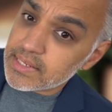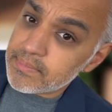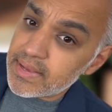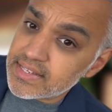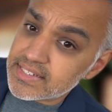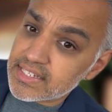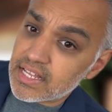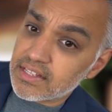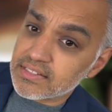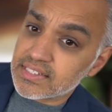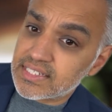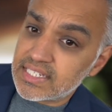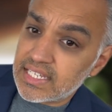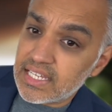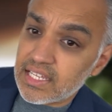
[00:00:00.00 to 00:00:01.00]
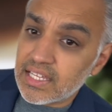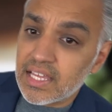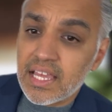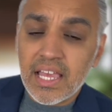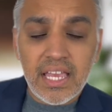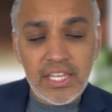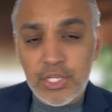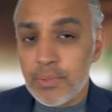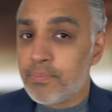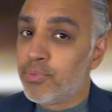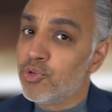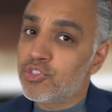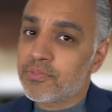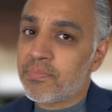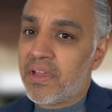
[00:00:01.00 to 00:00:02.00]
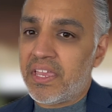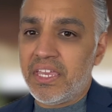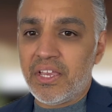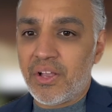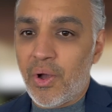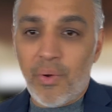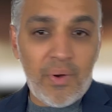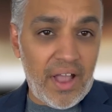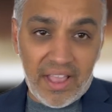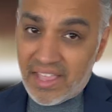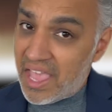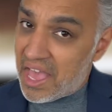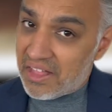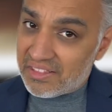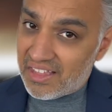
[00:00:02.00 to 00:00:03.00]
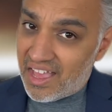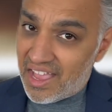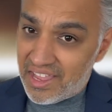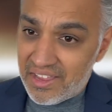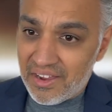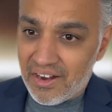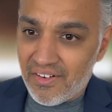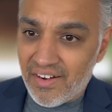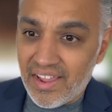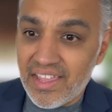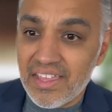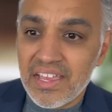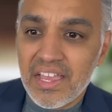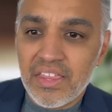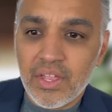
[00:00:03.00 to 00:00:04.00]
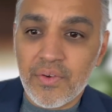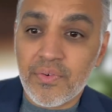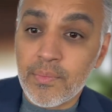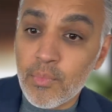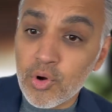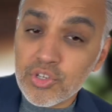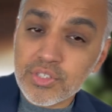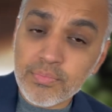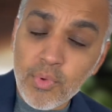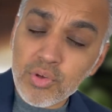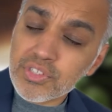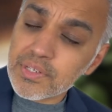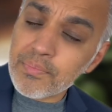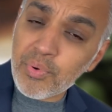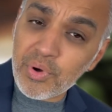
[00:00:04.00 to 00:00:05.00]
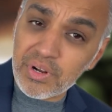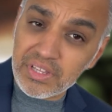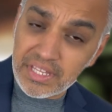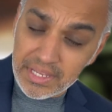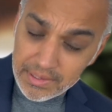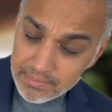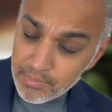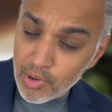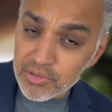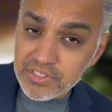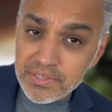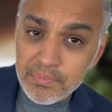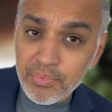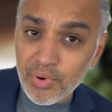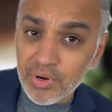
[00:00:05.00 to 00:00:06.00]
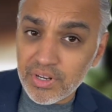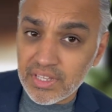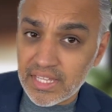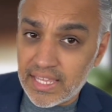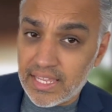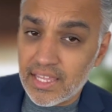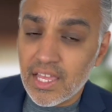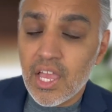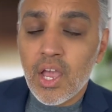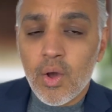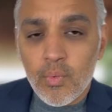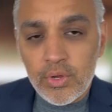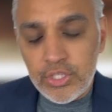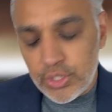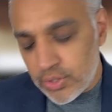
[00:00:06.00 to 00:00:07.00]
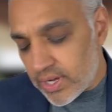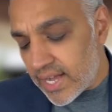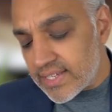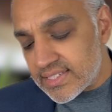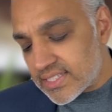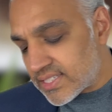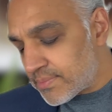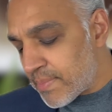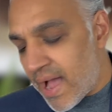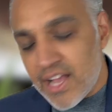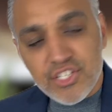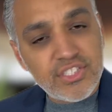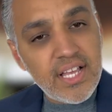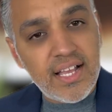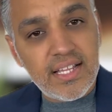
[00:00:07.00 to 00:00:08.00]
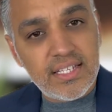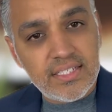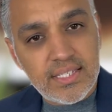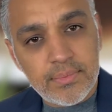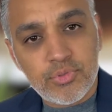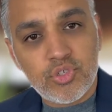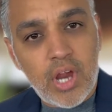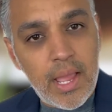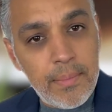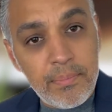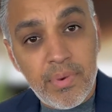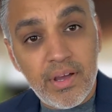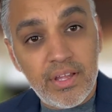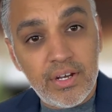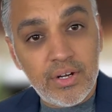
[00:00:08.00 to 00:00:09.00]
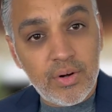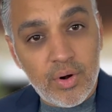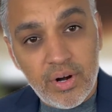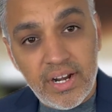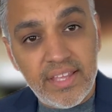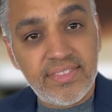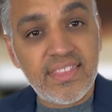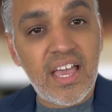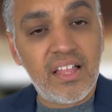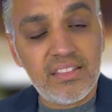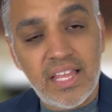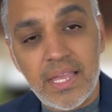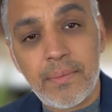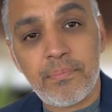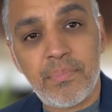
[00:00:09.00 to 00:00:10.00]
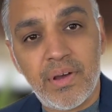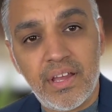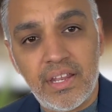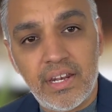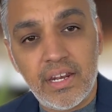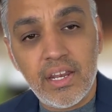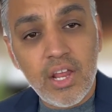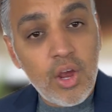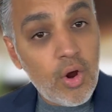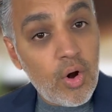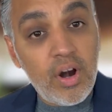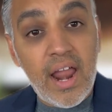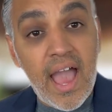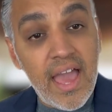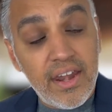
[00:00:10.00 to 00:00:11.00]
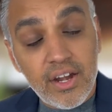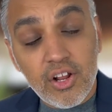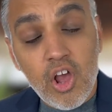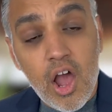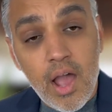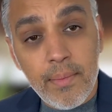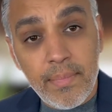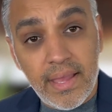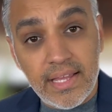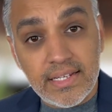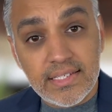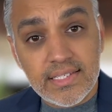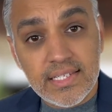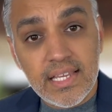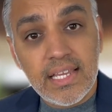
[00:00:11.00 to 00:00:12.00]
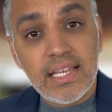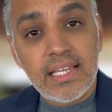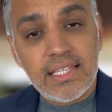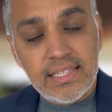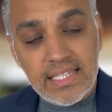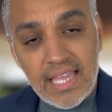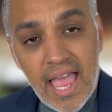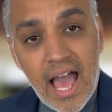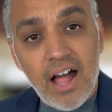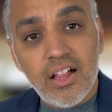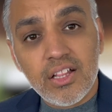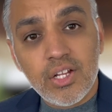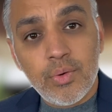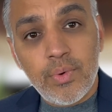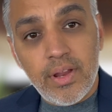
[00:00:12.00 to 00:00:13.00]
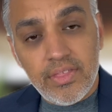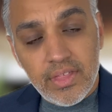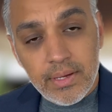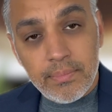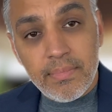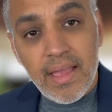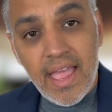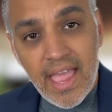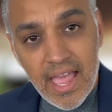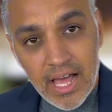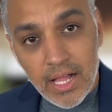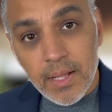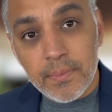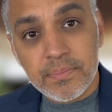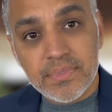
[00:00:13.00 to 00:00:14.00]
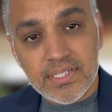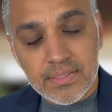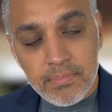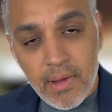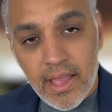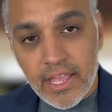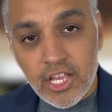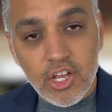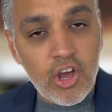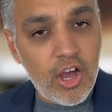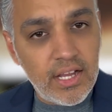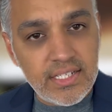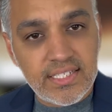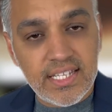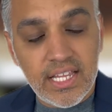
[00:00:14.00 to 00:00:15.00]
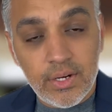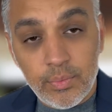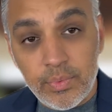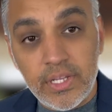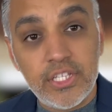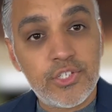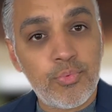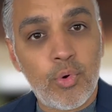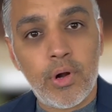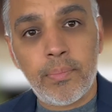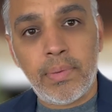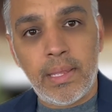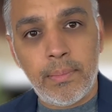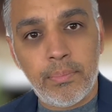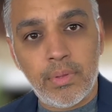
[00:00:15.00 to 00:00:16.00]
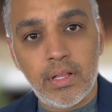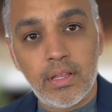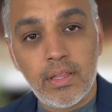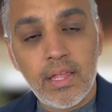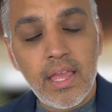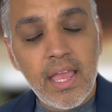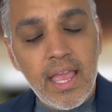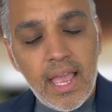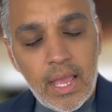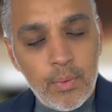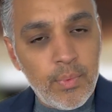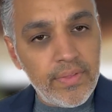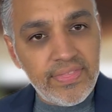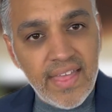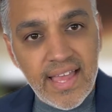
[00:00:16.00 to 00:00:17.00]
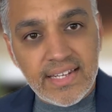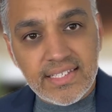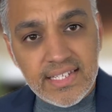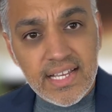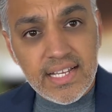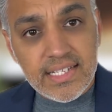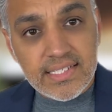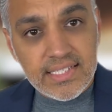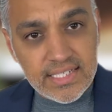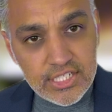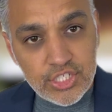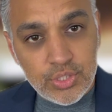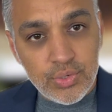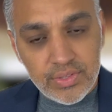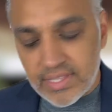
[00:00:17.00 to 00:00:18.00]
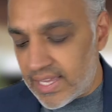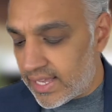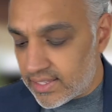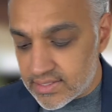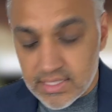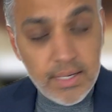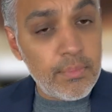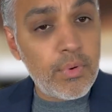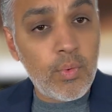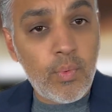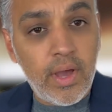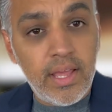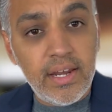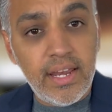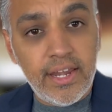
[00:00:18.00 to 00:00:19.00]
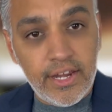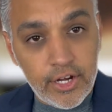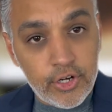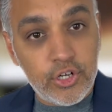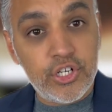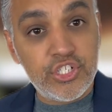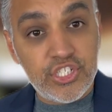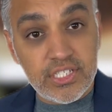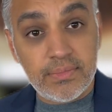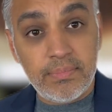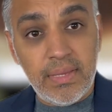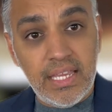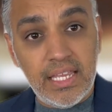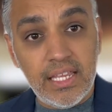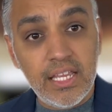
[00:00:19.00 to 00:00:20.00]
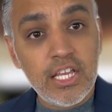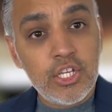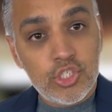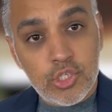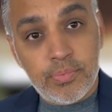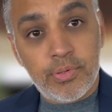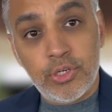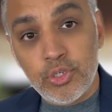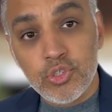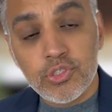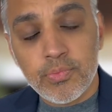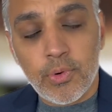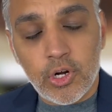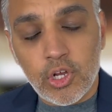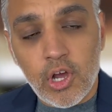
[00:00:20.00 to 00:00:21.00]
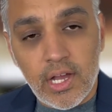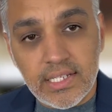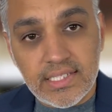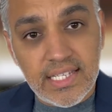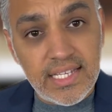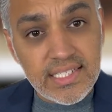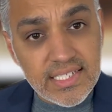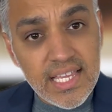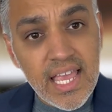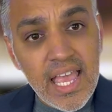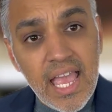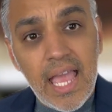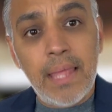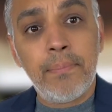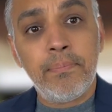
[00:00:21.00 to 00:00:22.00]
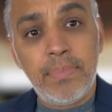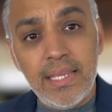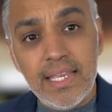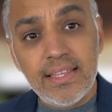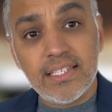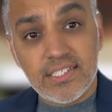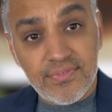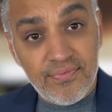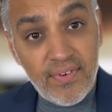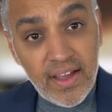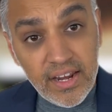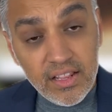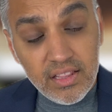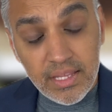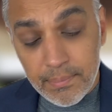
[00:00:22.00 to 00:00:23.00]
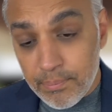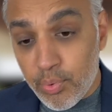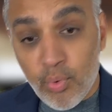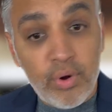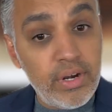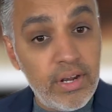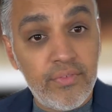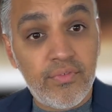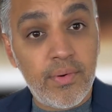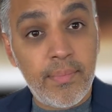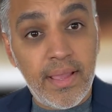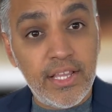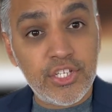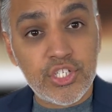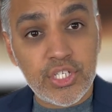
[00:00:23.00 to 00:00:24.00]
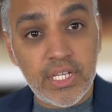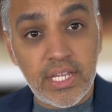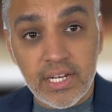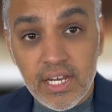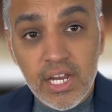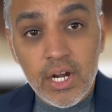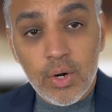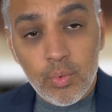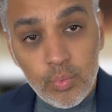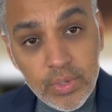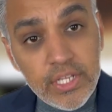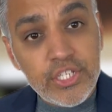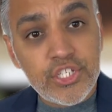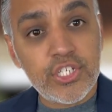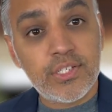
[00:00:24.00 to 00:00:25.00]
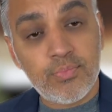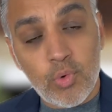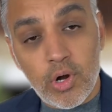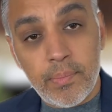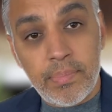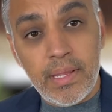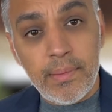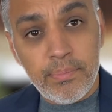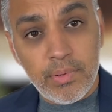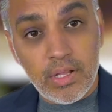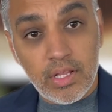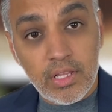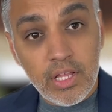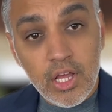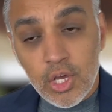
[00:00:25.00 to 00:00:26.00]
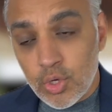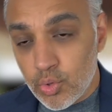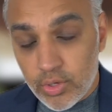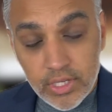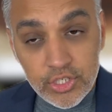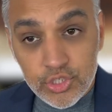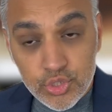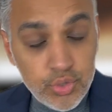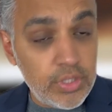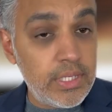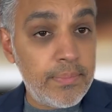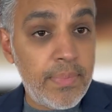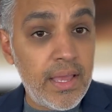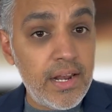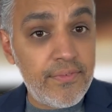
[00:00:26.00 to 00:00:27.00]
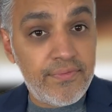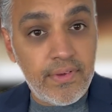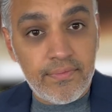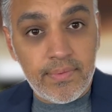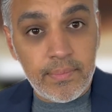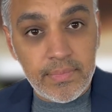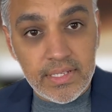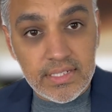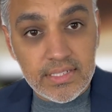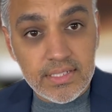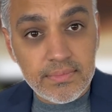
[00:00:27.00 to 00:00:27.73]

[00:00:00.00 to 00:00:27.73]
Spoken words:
SLC, you boost my ego. I can't lie. All right. Therefore, most importantly, when you guys smash that subscribe button or hit that like button or add a comment, the algorithm helps my content reach more people. And what that does is two things. Number one, it encourages me to produce more content. And B, this vital, important information reaches more people who can truly benefit from this.